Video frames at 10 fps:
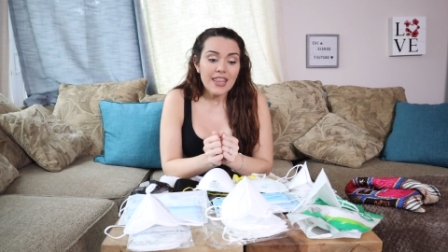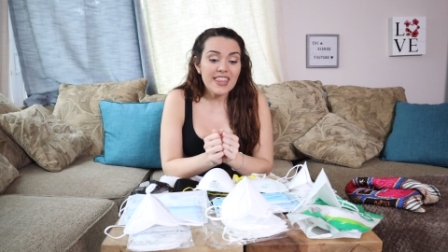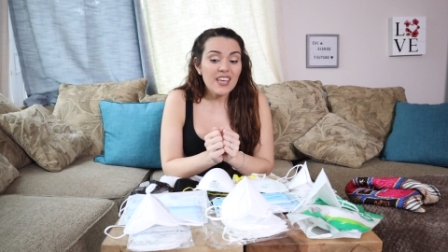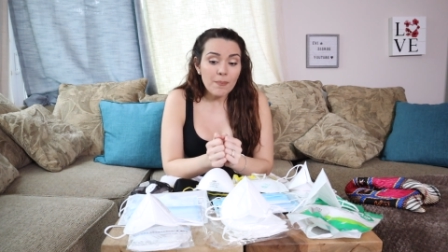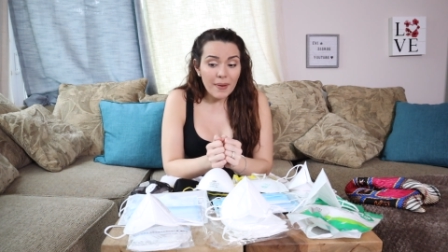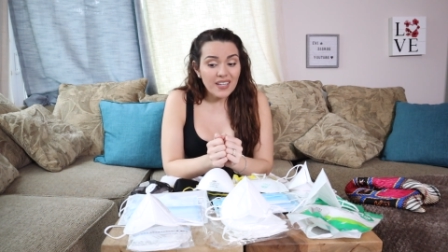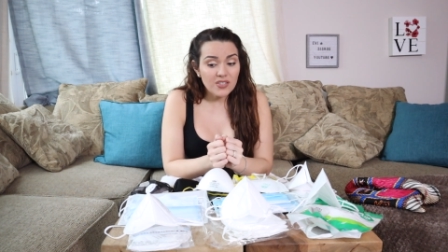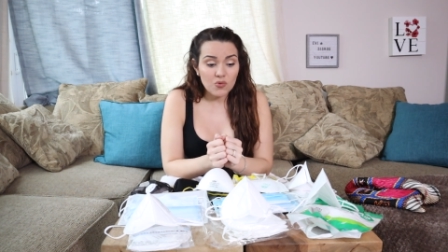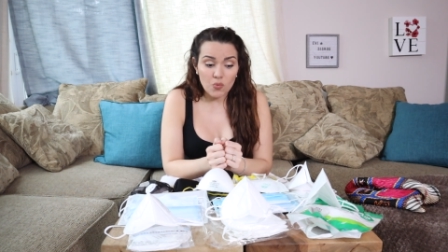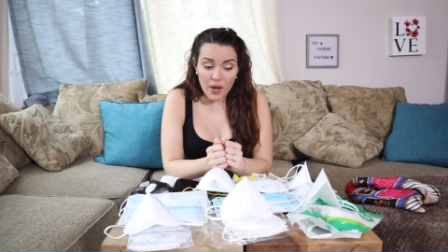The
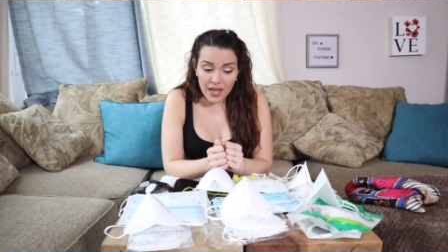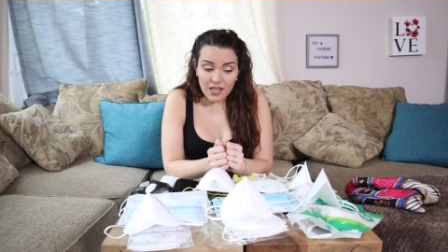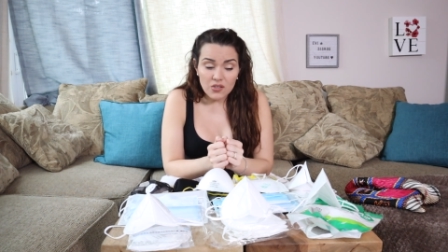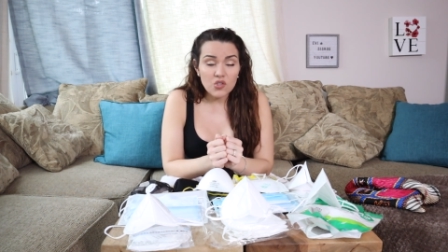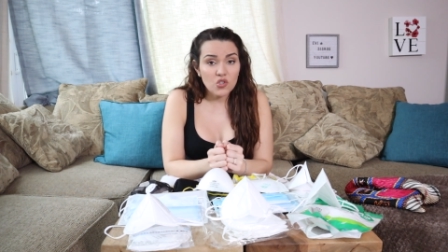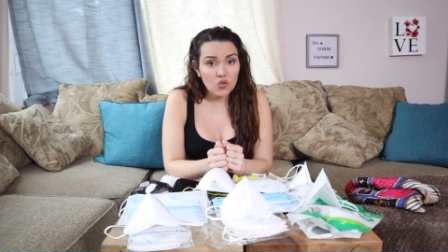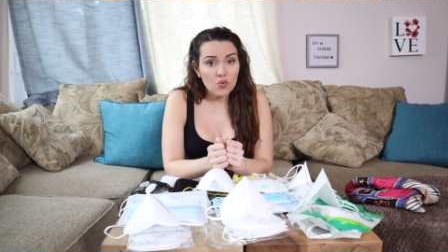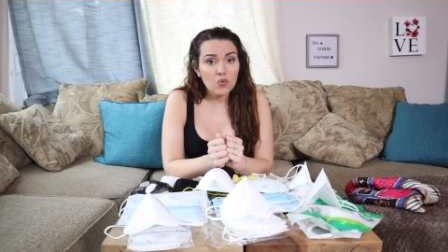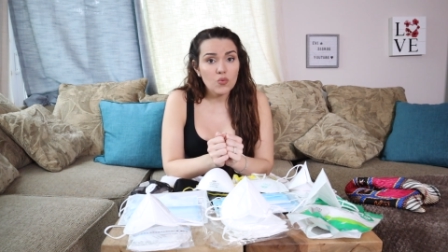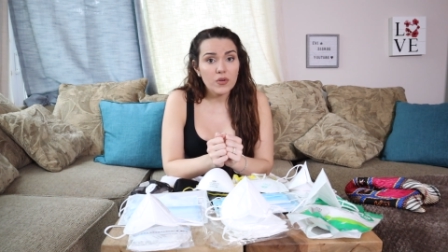best way
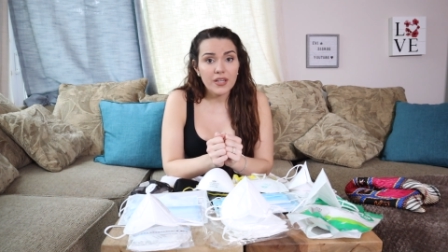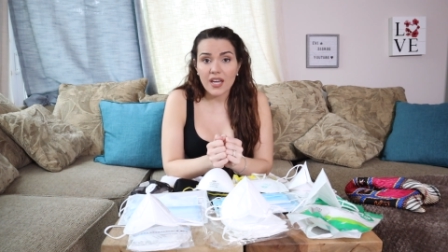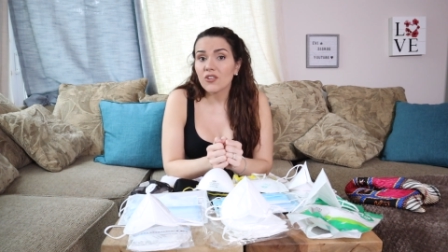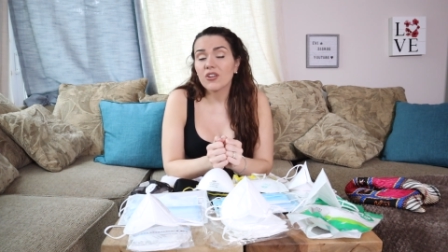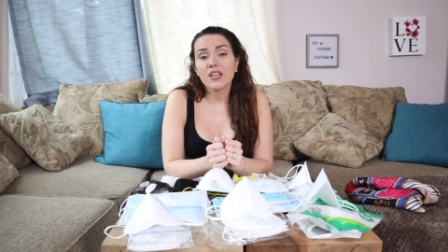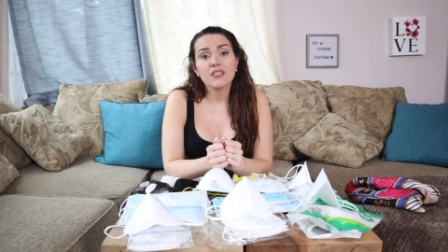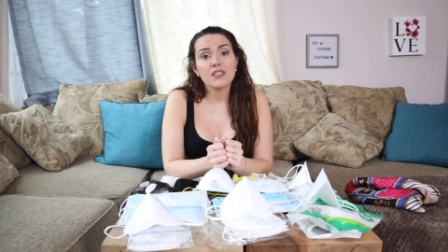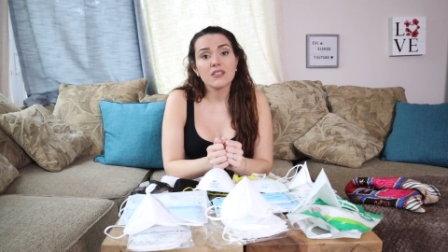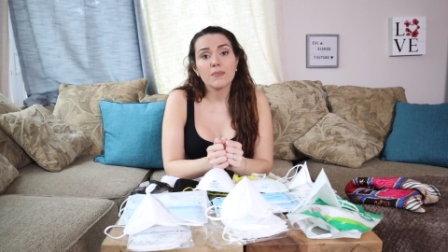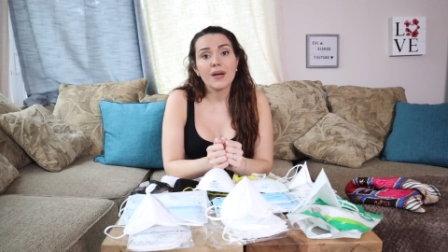to get your hands
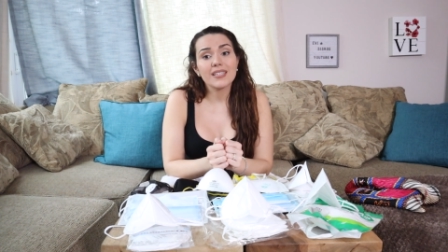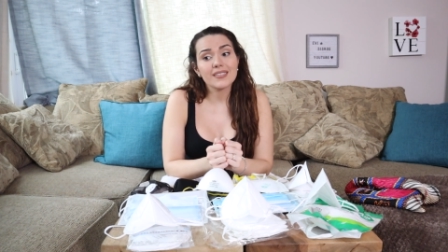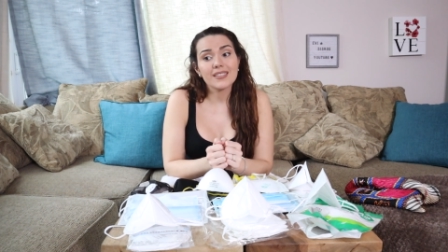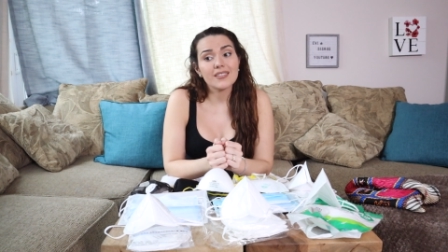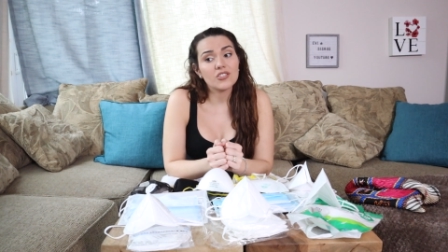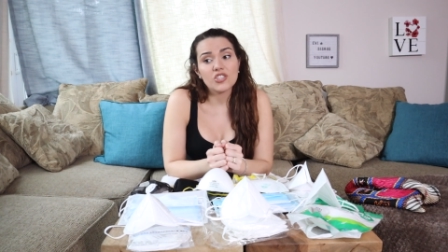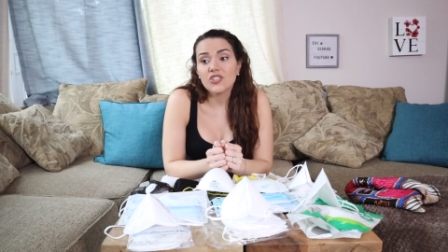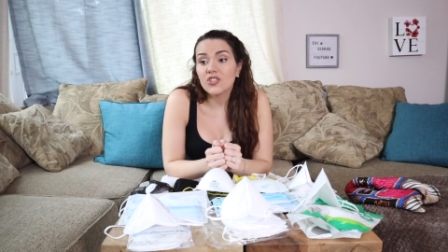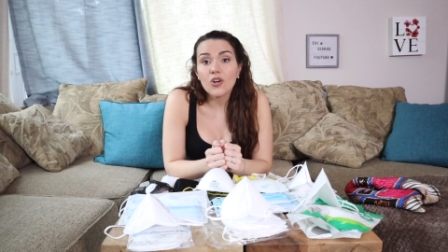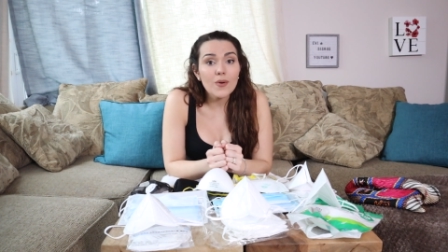on some masks is
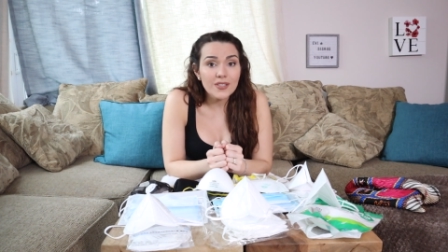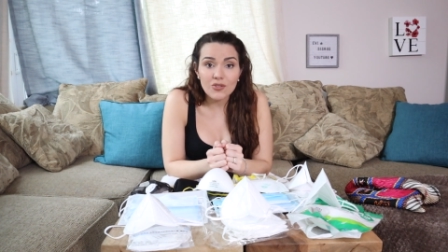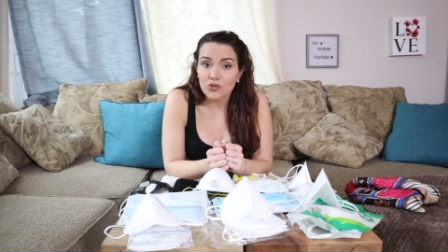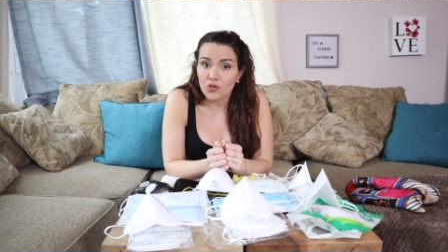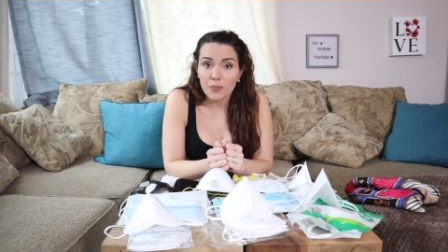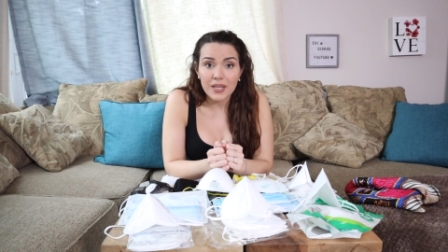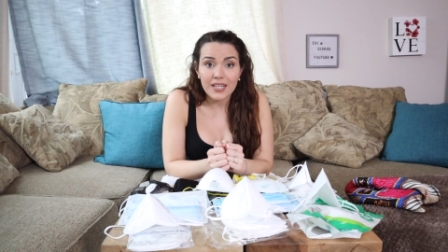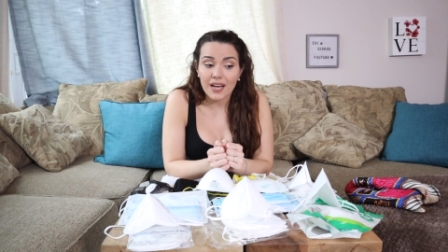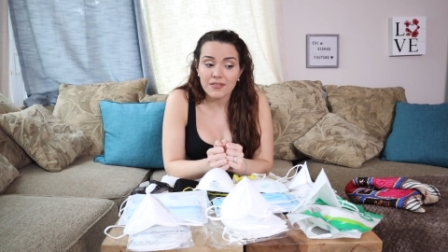just to go on social media.